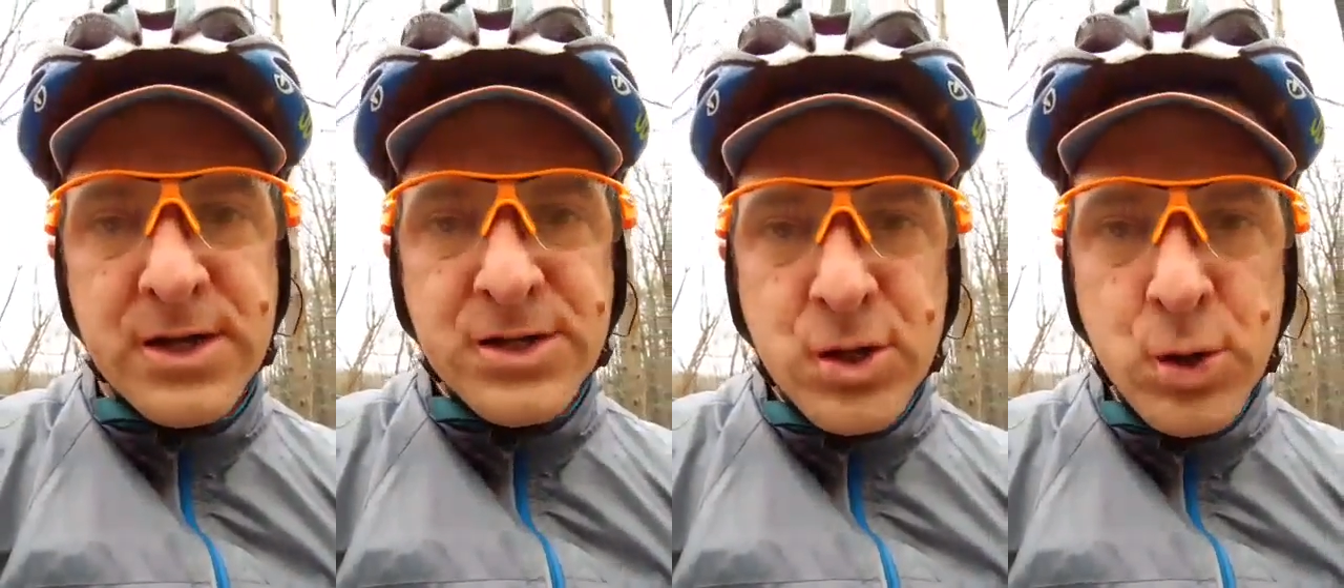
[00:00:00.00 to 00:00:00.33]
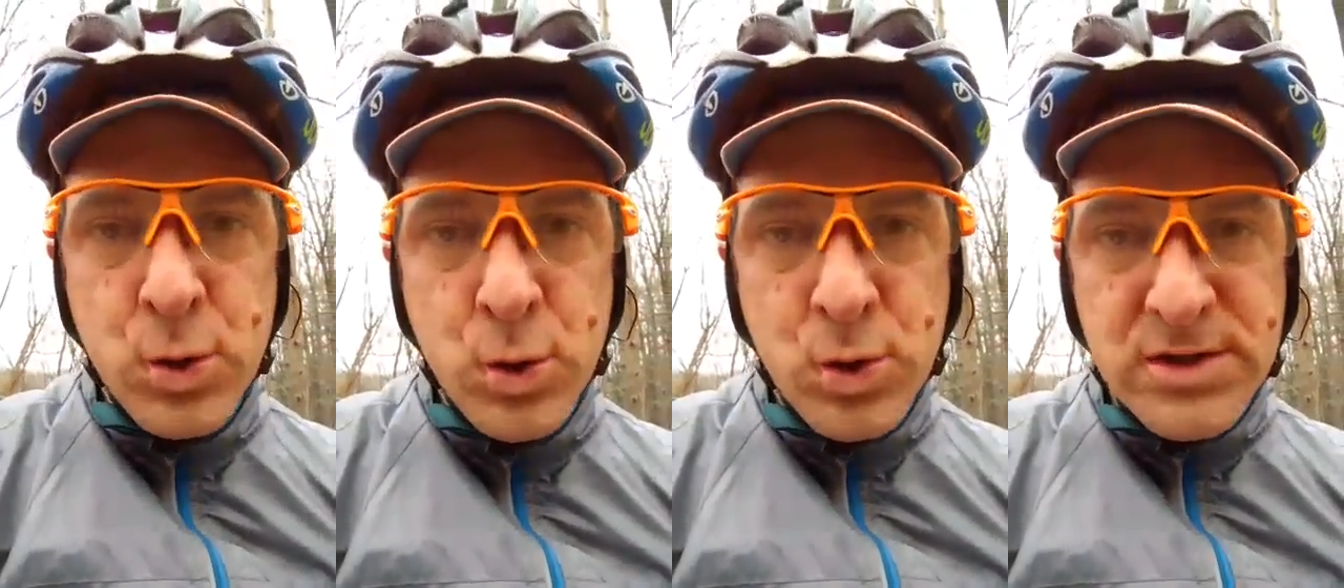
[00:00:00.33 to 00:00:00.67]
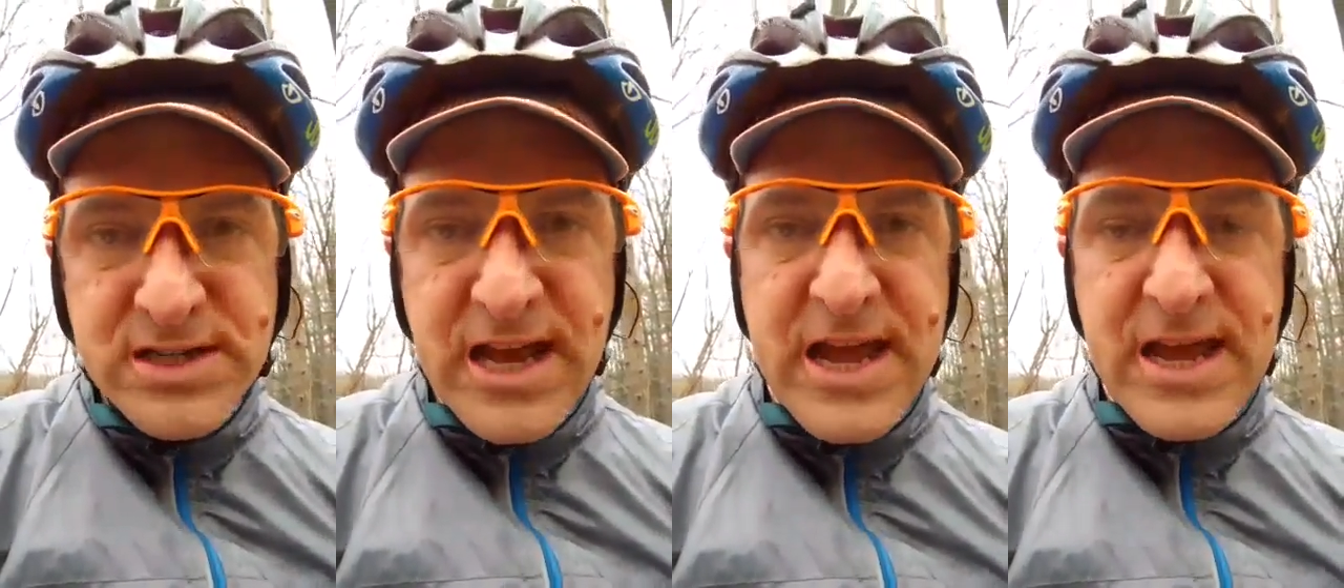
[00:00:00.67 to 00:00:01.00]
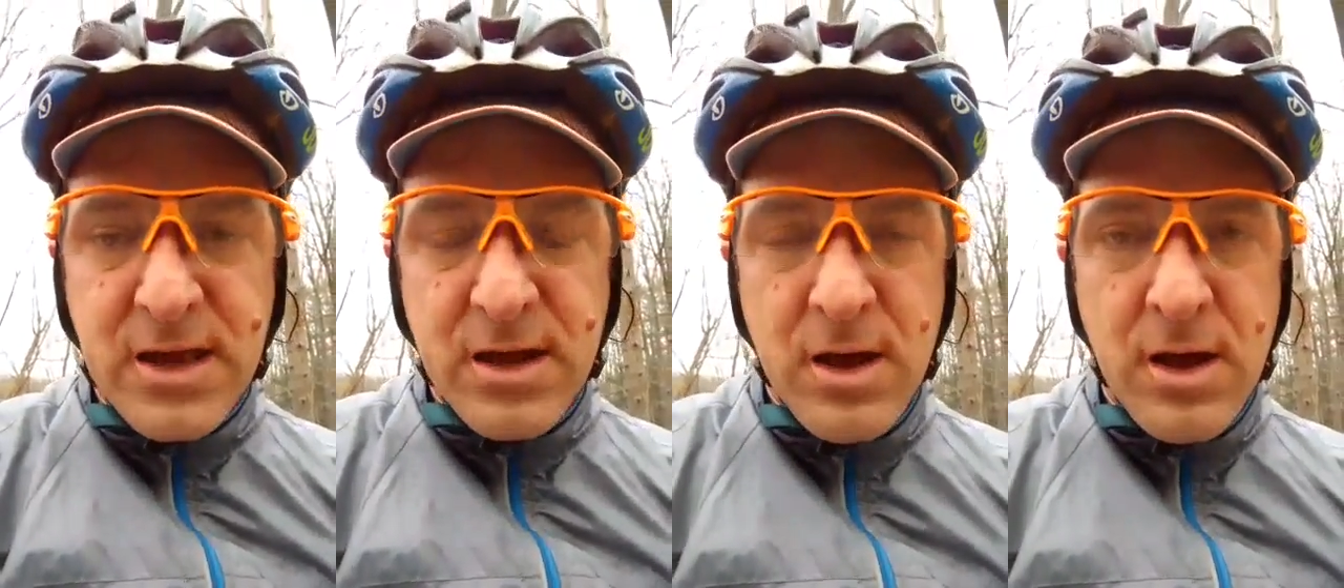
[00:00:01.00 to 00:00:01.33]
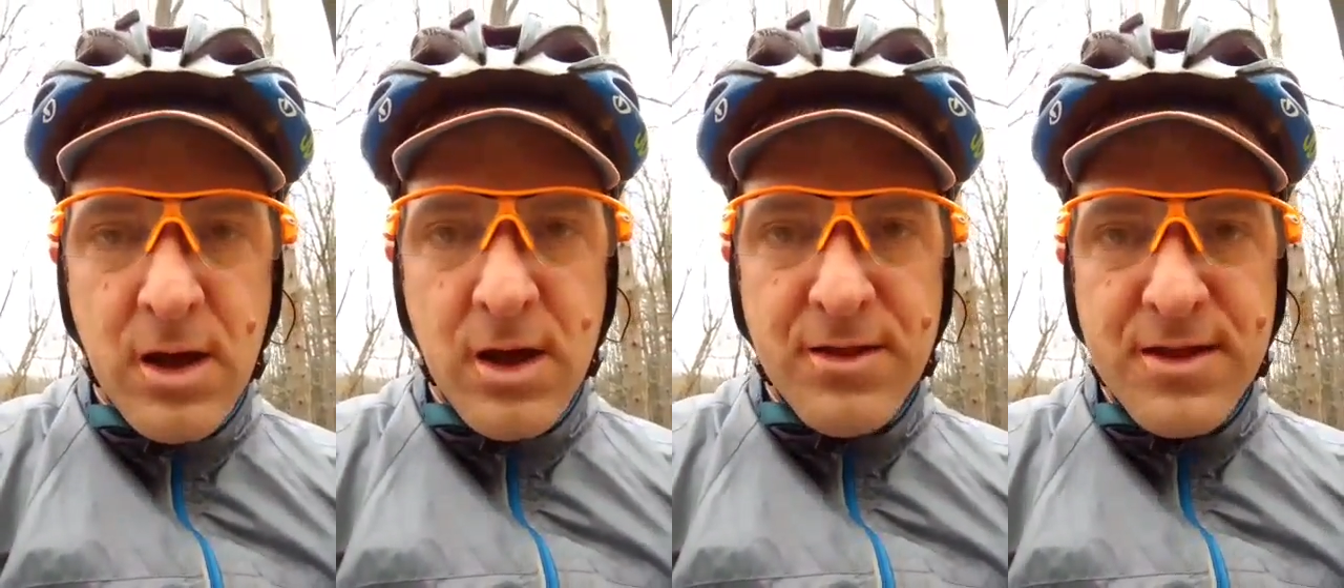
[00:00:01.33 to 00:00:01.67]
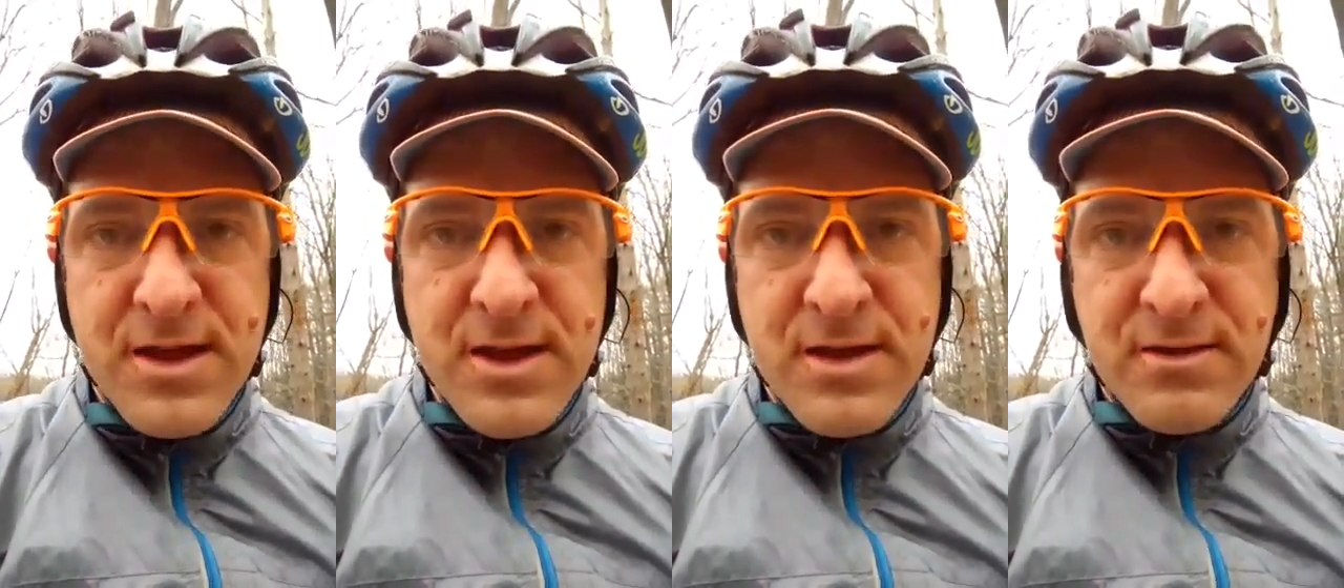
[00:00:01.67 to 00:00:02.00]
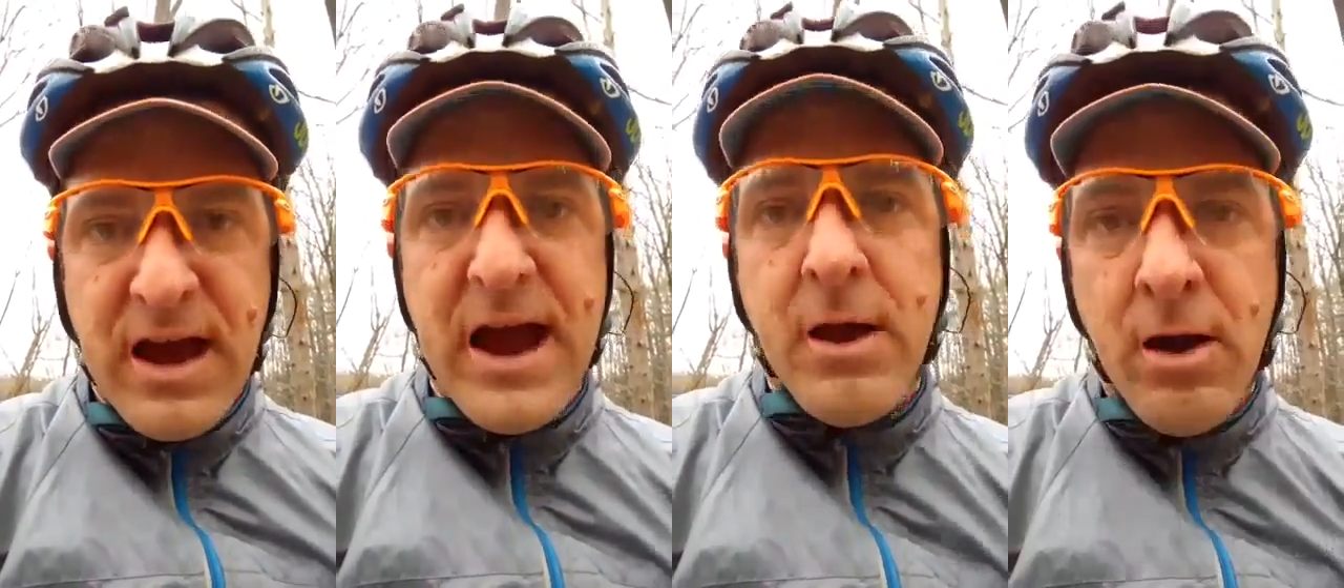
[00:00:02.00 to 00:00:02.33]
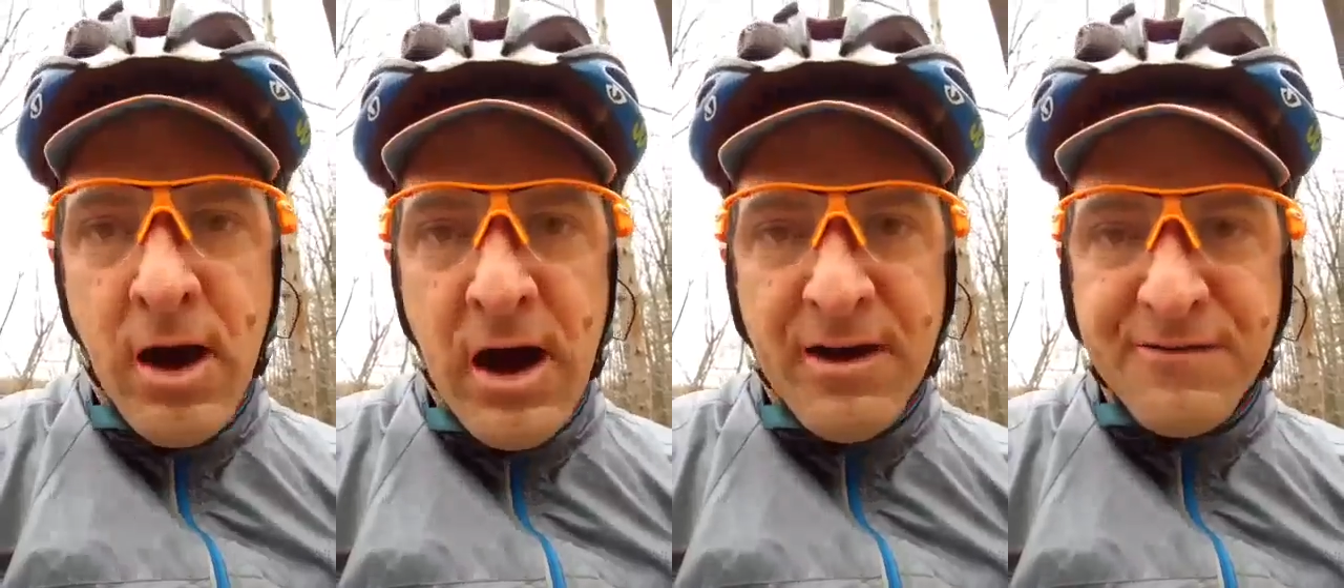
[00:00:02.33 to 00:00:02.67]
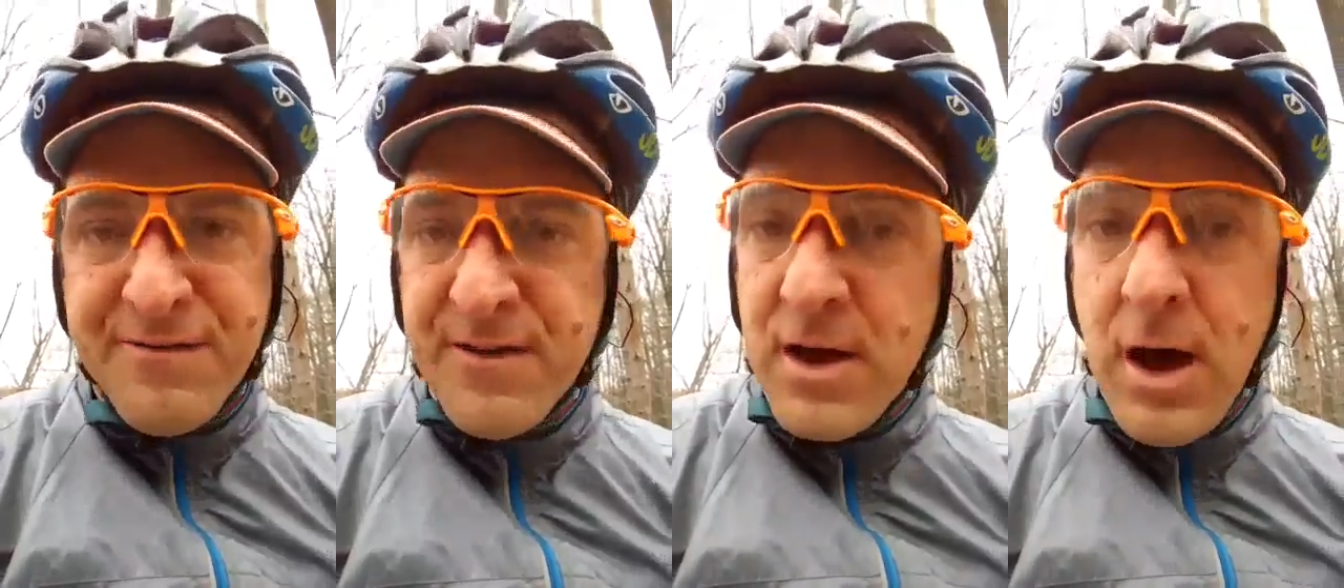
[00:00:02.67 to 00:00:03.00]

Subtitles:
to take the tire off.